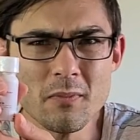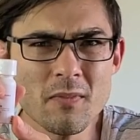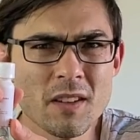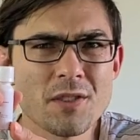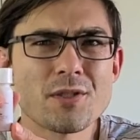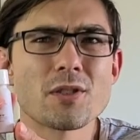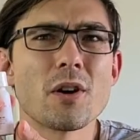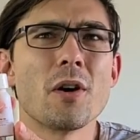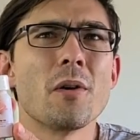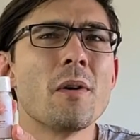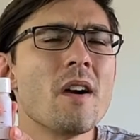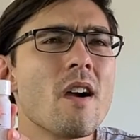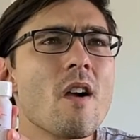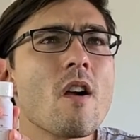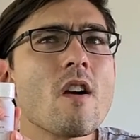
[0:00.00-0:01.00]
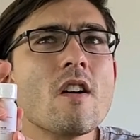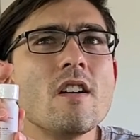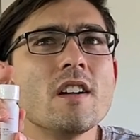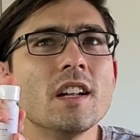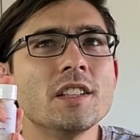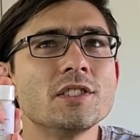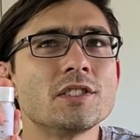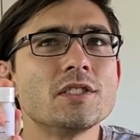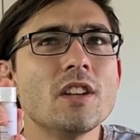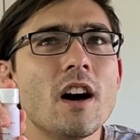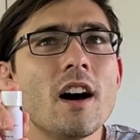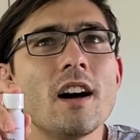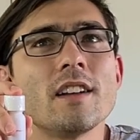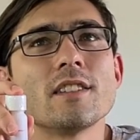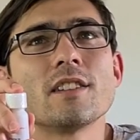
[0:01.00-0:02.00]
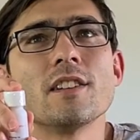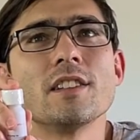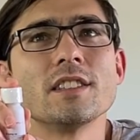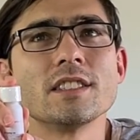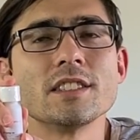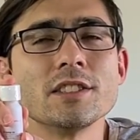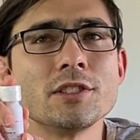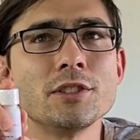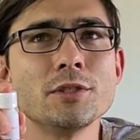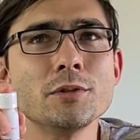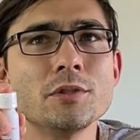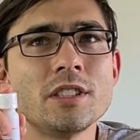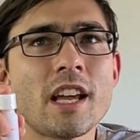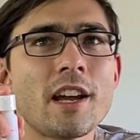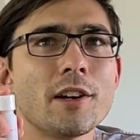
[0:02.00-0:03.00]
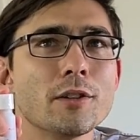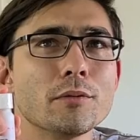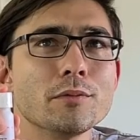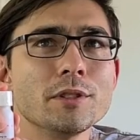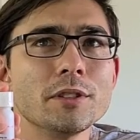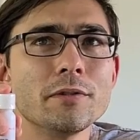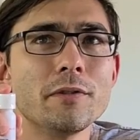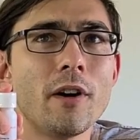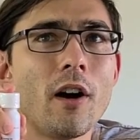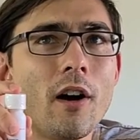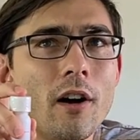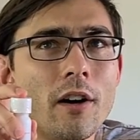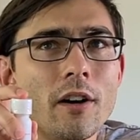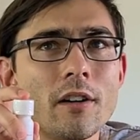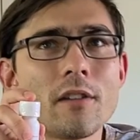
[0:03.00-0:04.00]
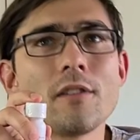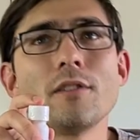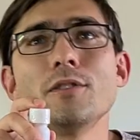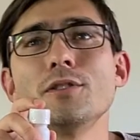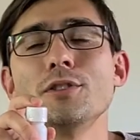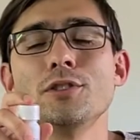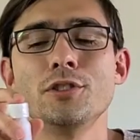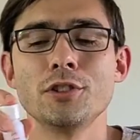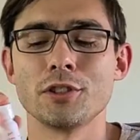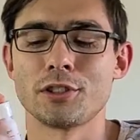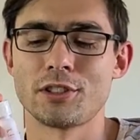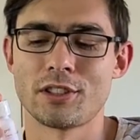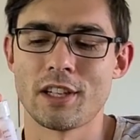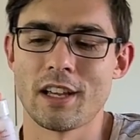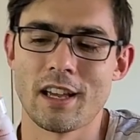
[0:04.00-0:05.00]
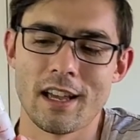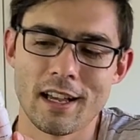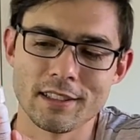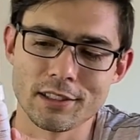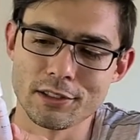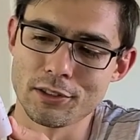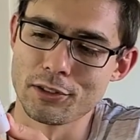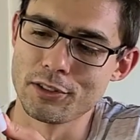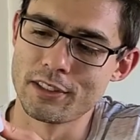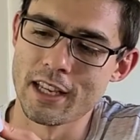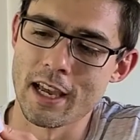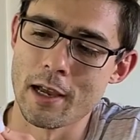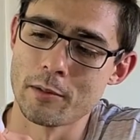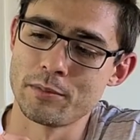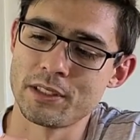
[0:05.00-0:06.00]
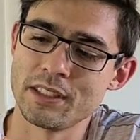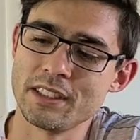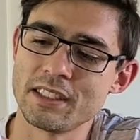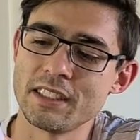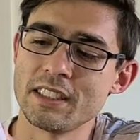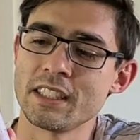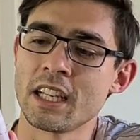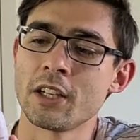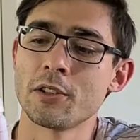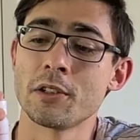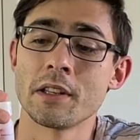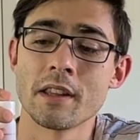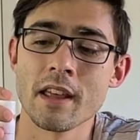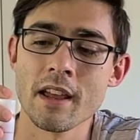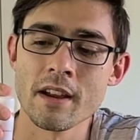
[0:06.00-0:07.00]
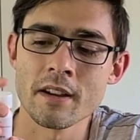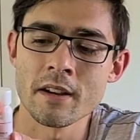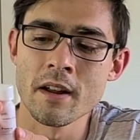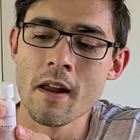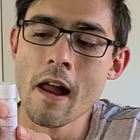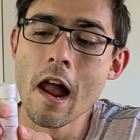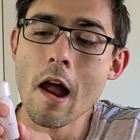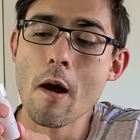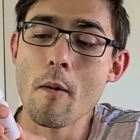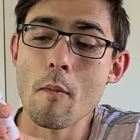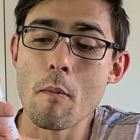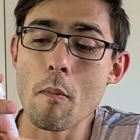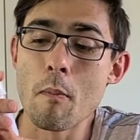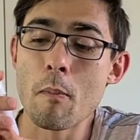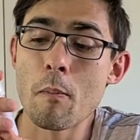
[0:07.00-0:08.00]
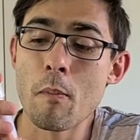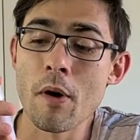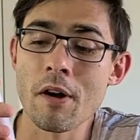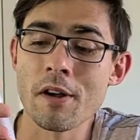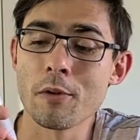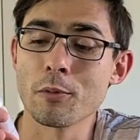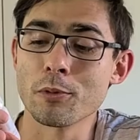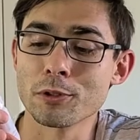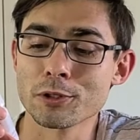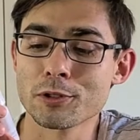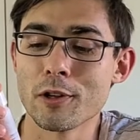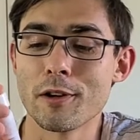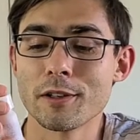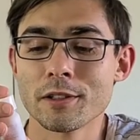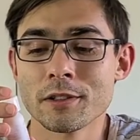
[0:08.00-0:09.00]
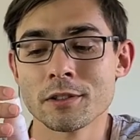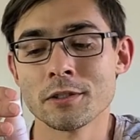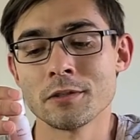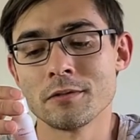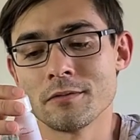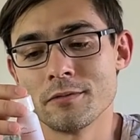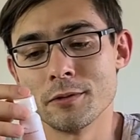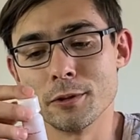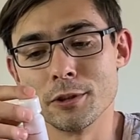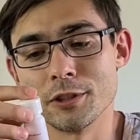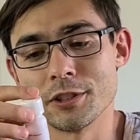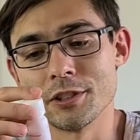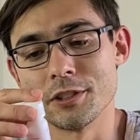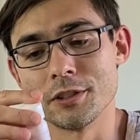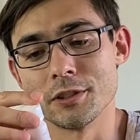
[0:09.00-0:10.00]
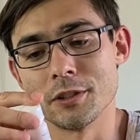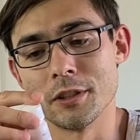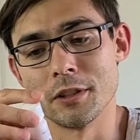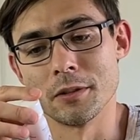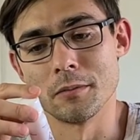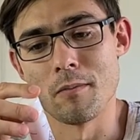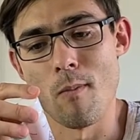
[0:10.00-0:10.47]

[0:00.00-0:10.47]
So it's not going to get you terribly far just as a little dab seasoning here or there, but we're starting to verge into the